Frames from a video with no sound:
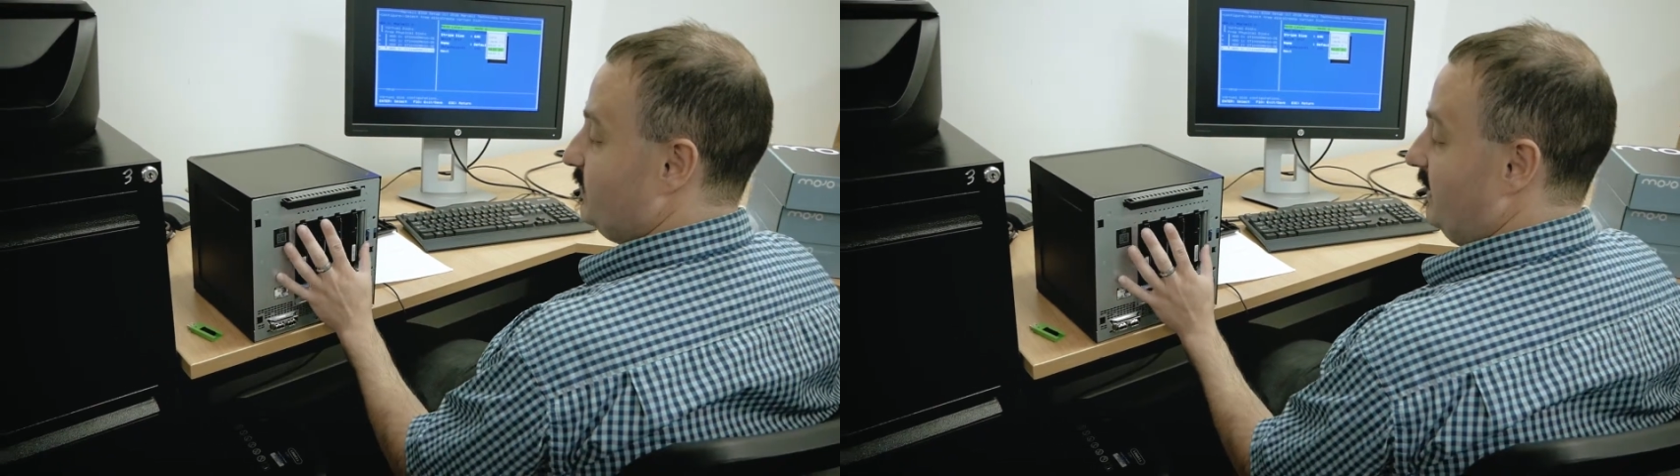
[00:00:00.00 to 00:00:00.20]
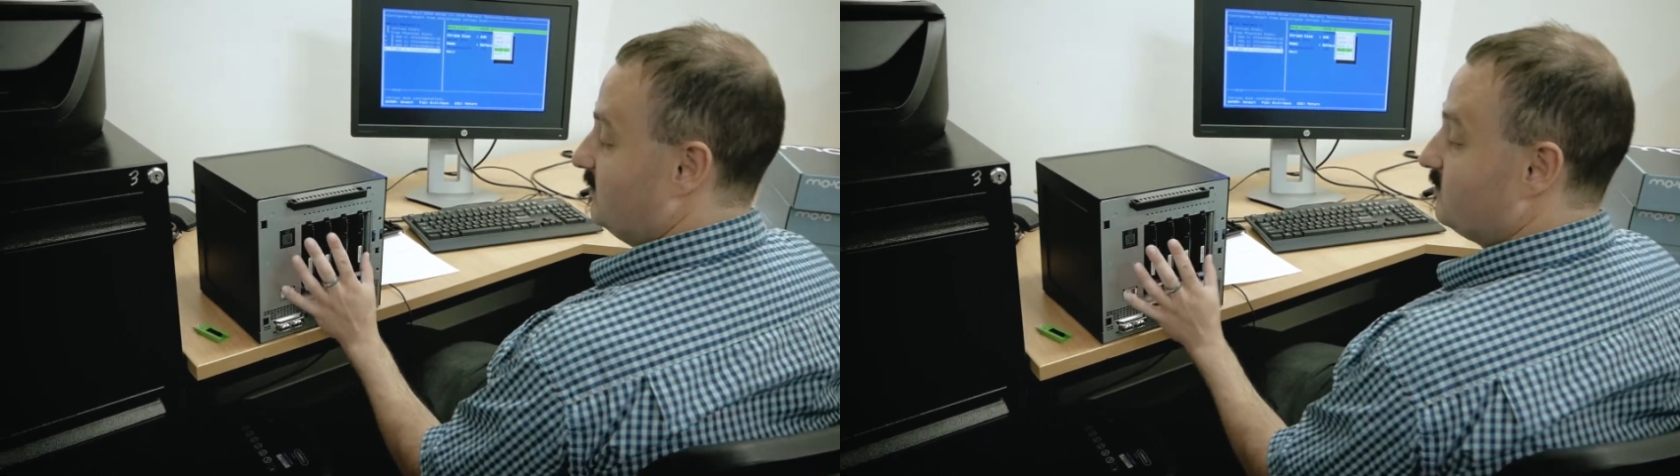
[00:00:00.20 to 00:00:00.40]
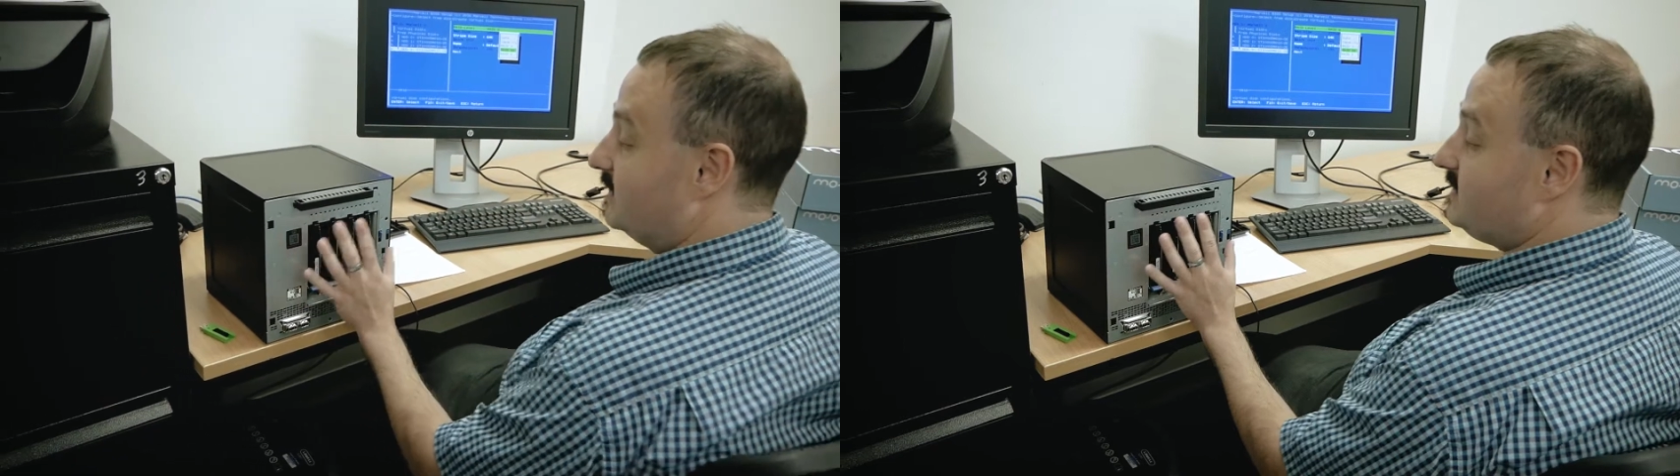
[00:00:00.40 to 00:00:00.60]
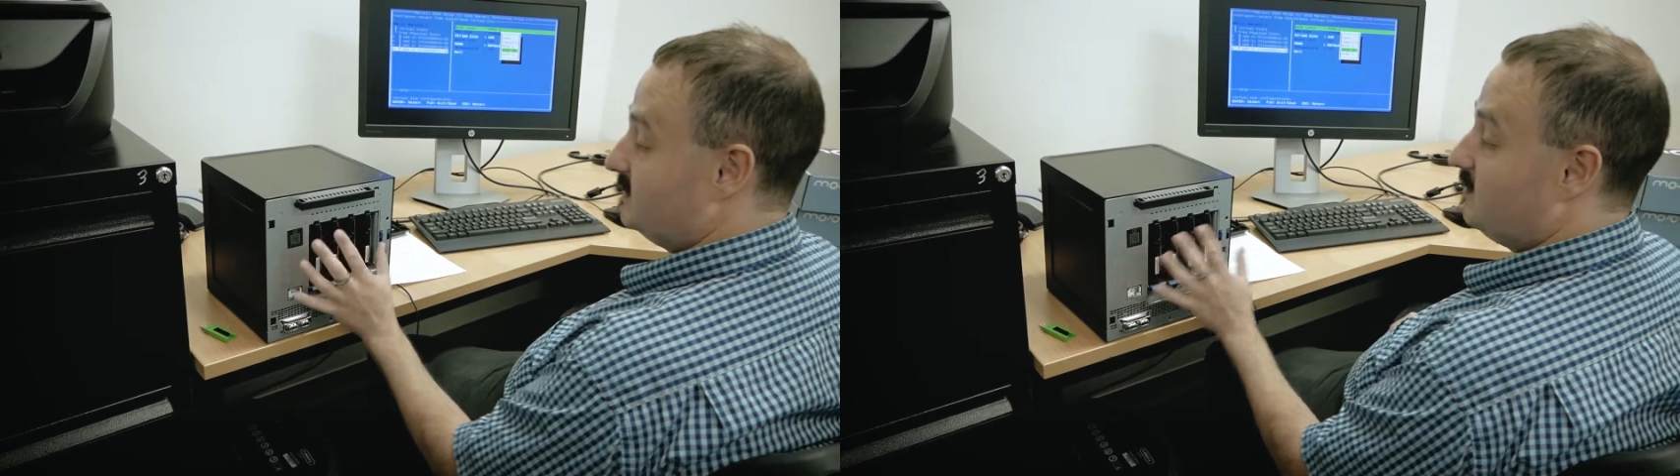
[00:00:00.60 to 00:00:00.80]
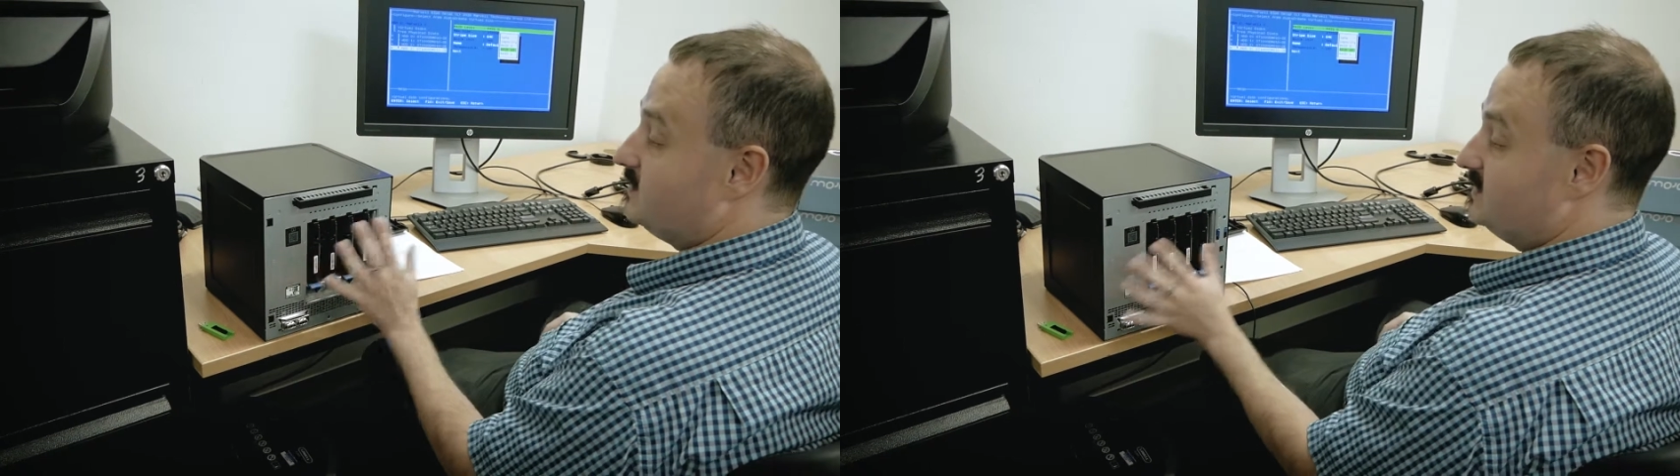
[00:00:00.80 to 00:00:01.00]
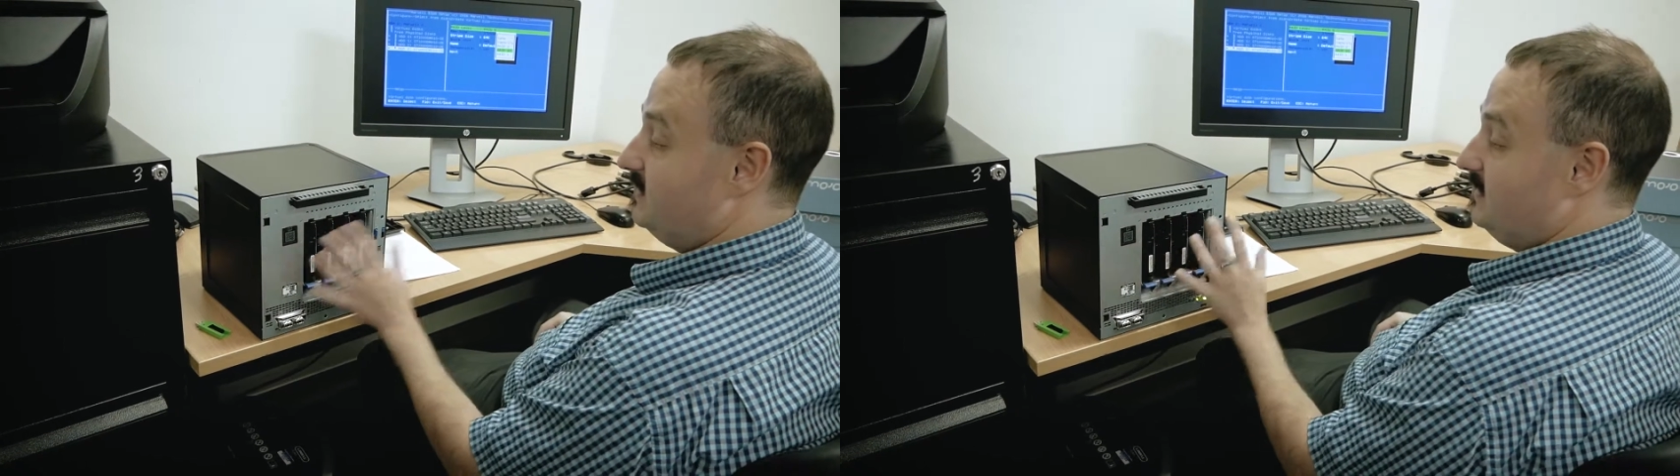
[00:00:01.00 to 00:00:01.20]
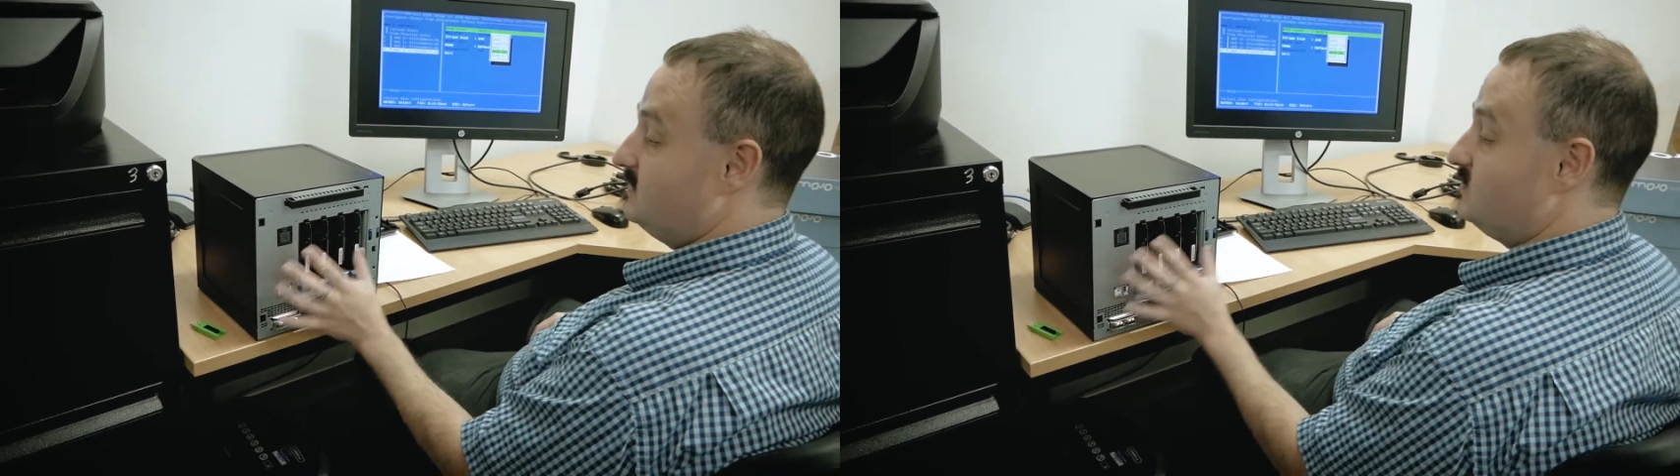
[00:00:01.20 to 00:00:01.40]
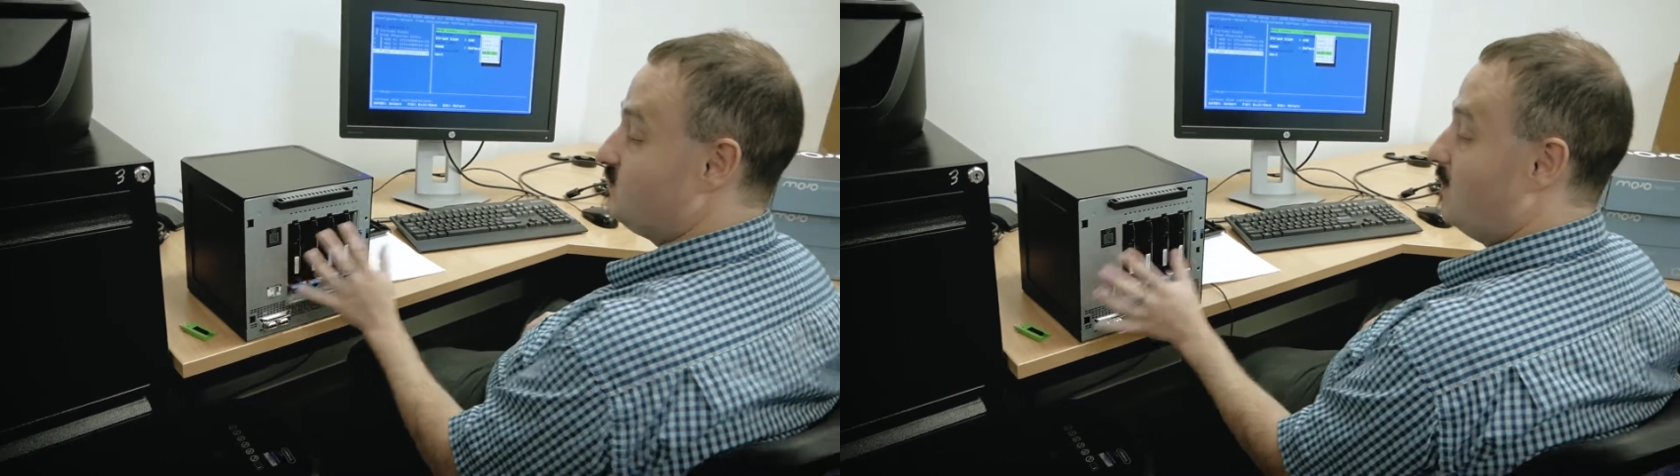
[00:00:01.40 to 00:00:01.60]
being written onto
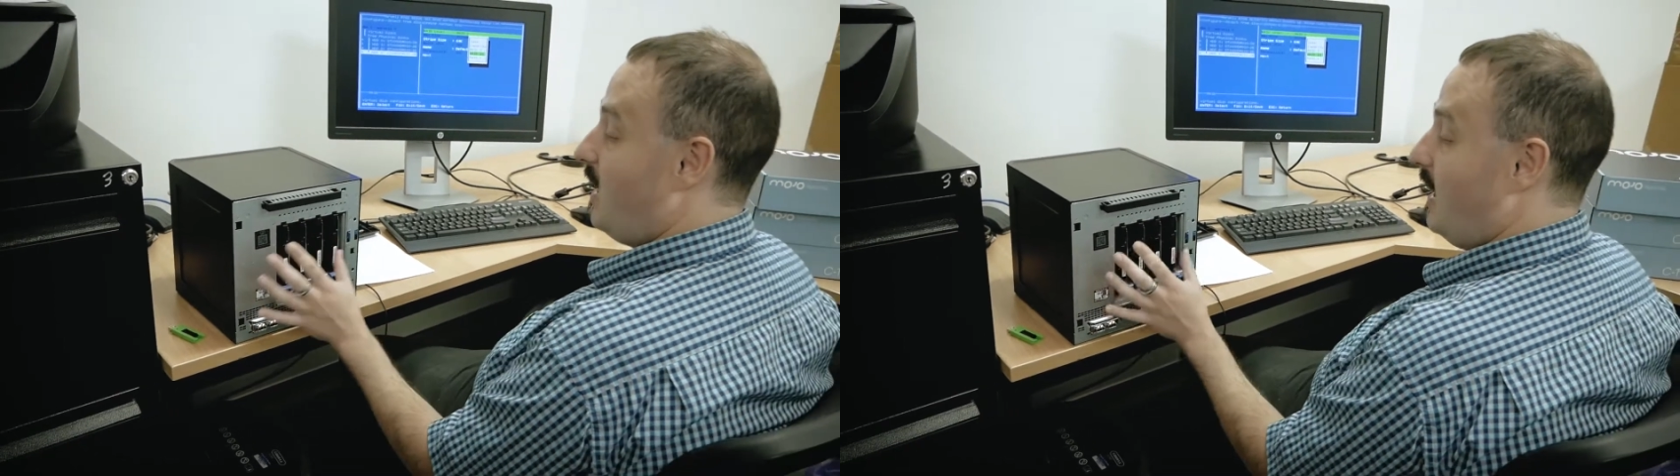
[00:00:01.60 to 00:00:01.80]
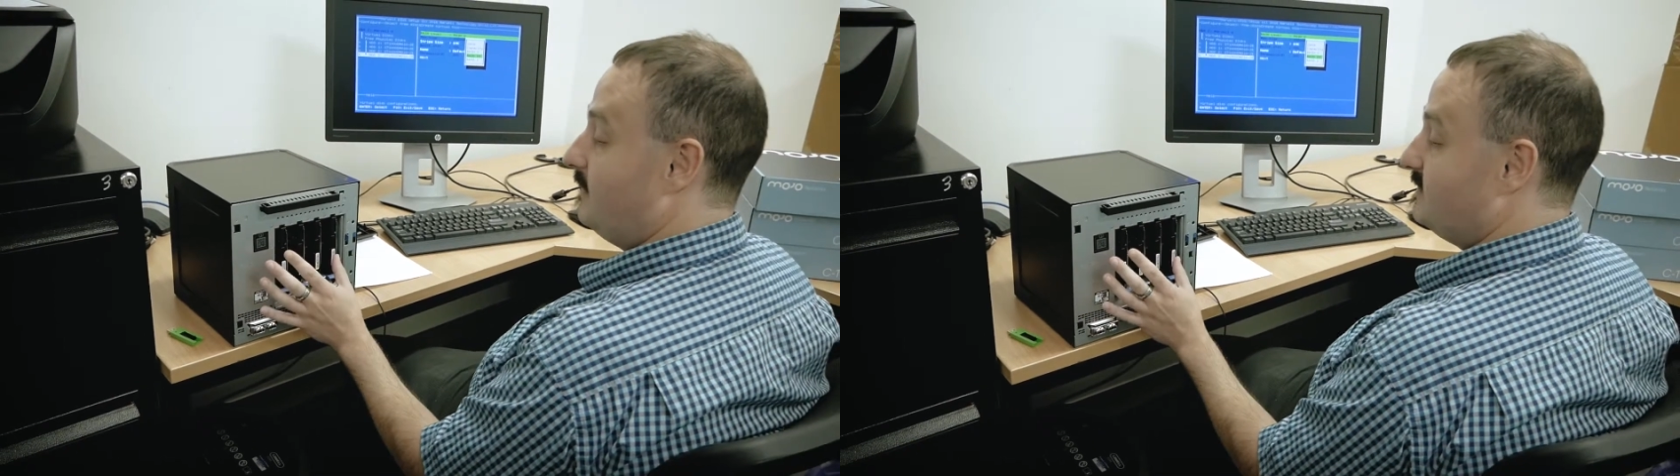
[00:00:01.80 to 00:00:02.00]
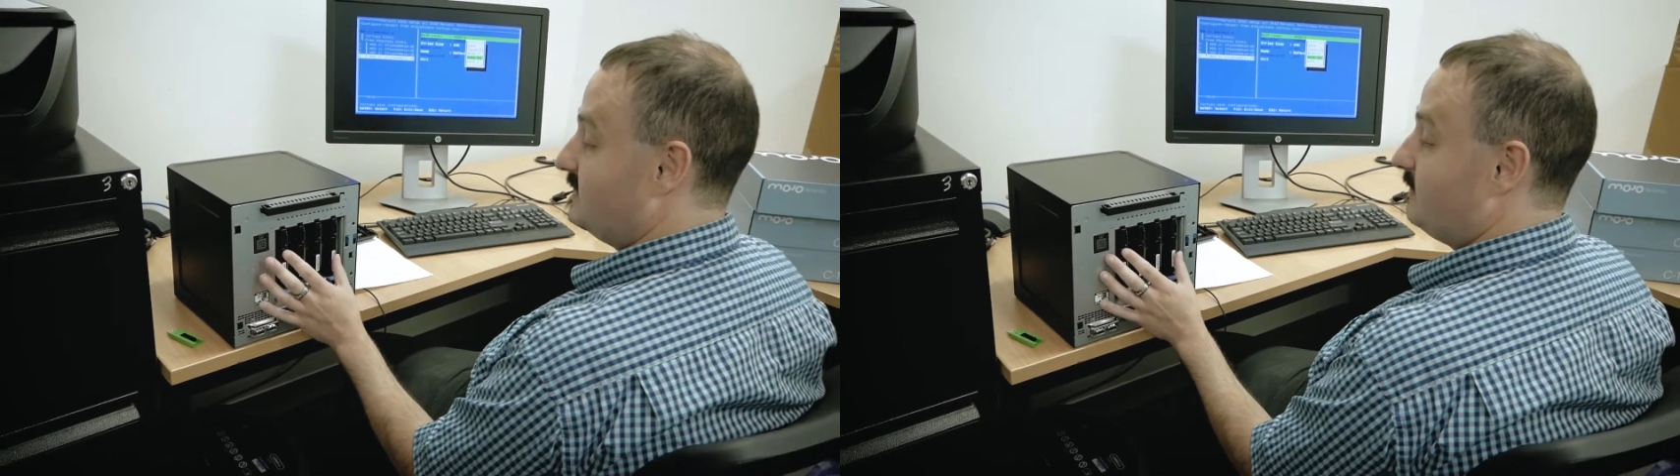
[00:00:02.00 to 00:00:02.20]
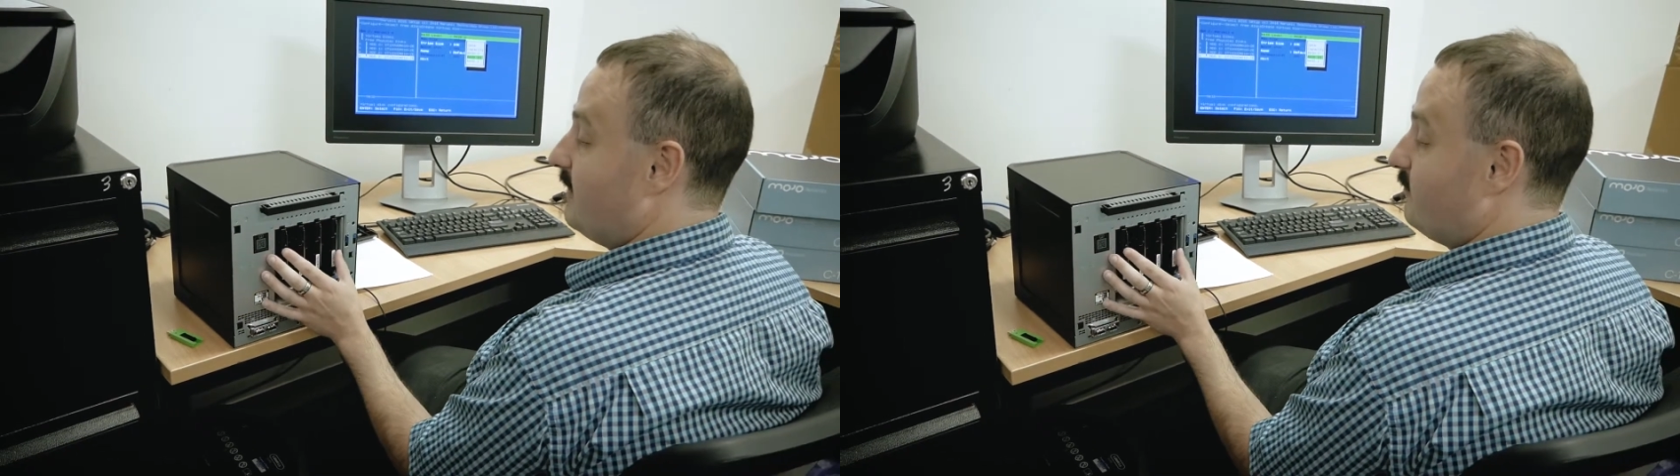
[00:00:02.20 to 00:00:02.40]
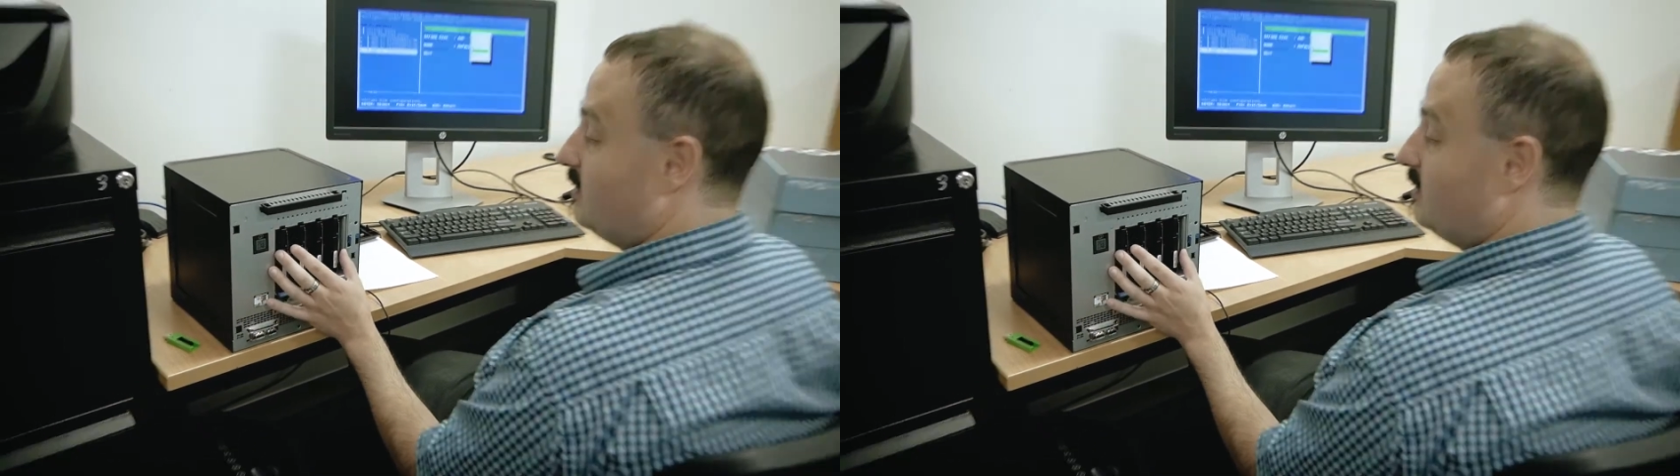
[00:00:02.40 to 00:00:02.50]
these drives, you have